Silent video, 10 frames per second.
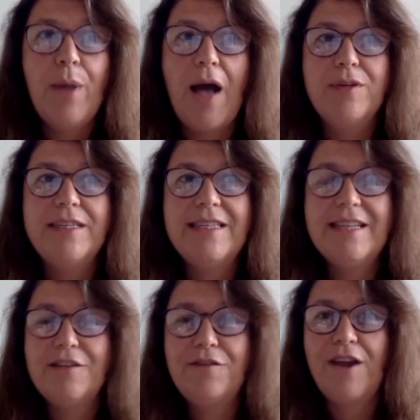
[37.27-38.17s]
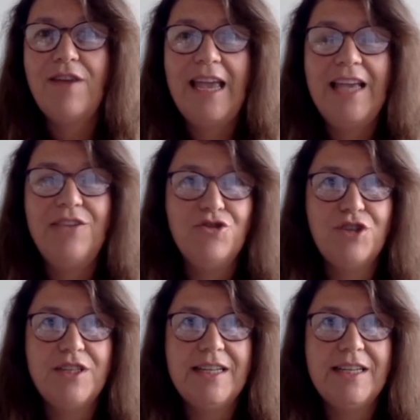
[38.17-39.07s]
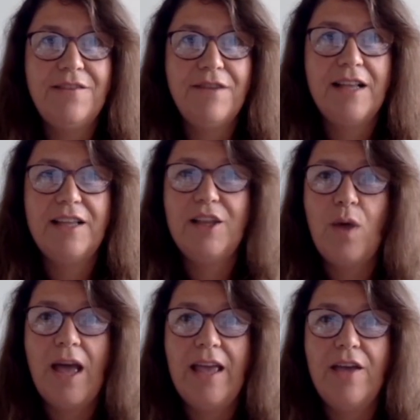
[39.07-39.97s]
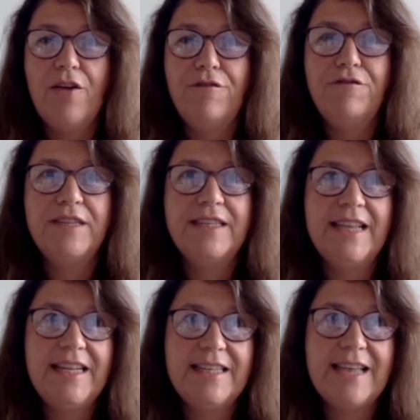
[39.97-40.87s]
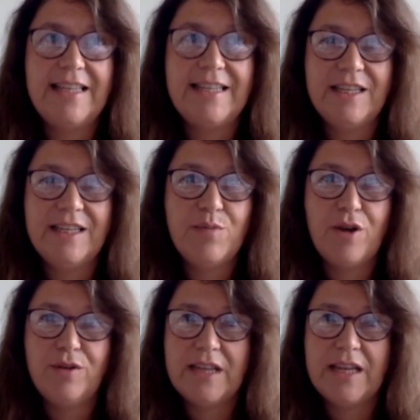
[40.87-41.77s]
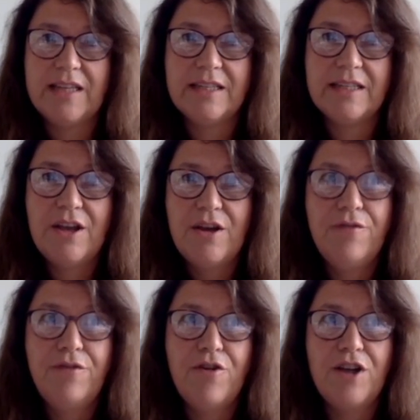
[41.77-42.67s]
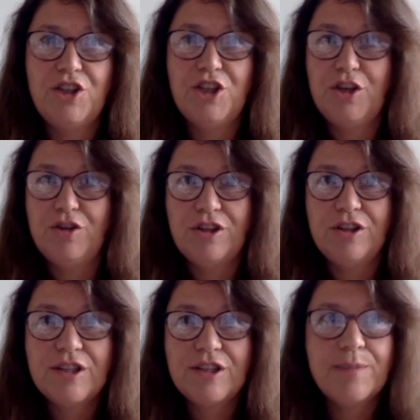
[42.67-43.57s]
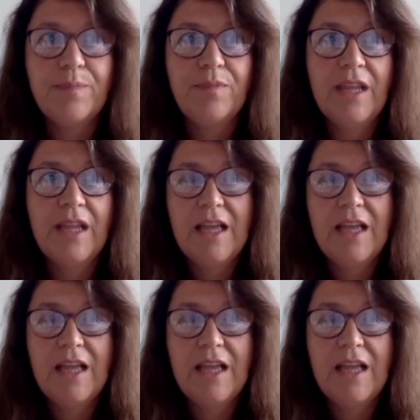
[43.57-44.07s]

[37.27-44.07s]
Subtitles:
but I was still very interested in finding a way of facilitating this process for our students,